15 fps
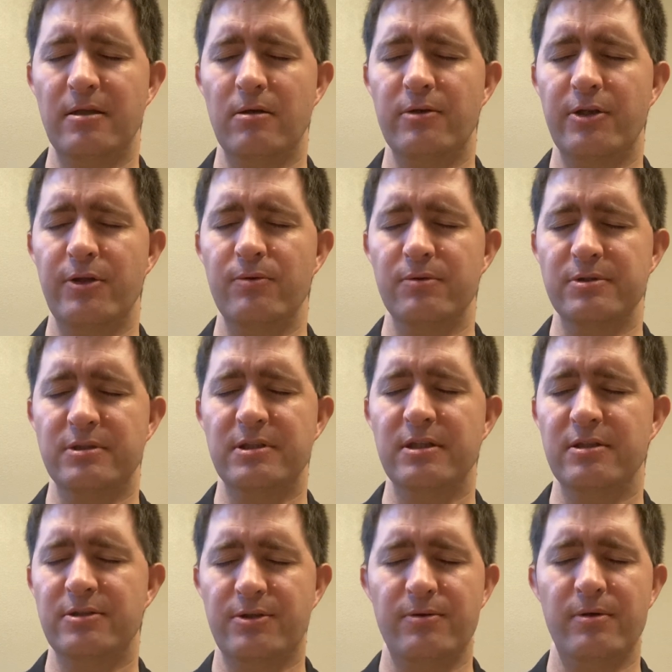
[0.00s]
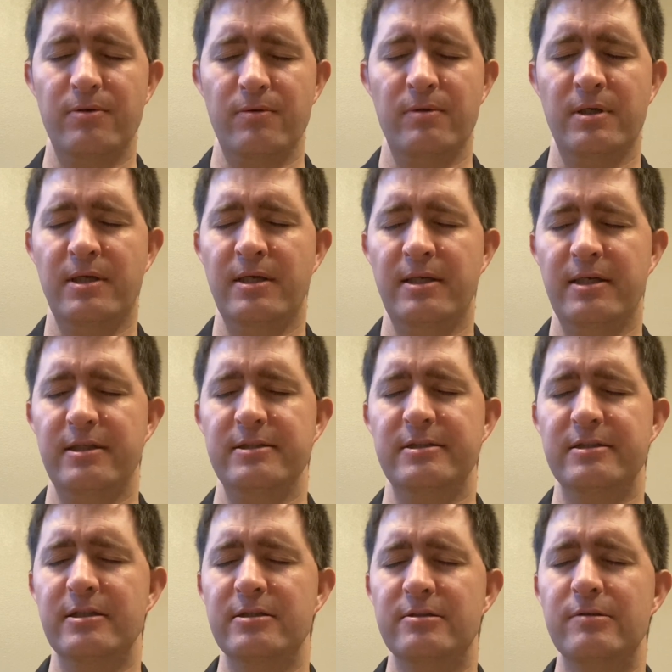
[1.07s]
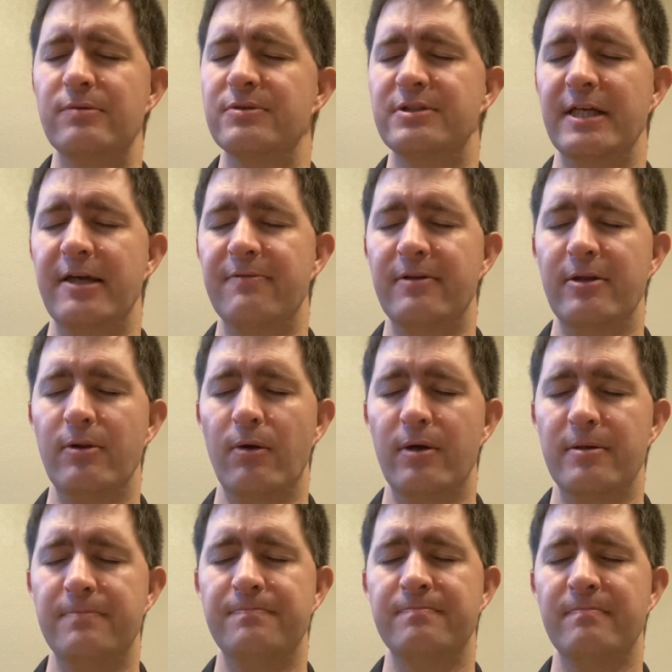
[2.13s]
Lord, that you will see us through and see us through safely, Lord.